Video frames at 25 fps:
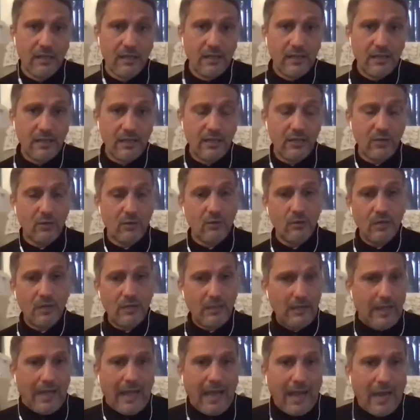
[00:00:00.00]
you
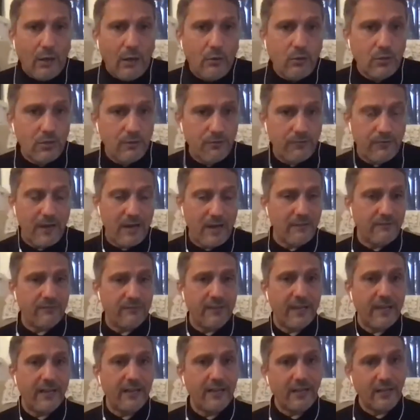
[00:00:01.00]
know, how you define
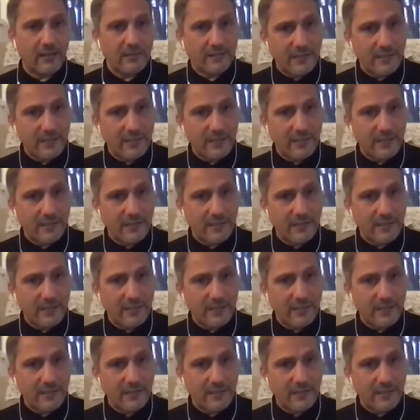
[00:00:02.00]
failure?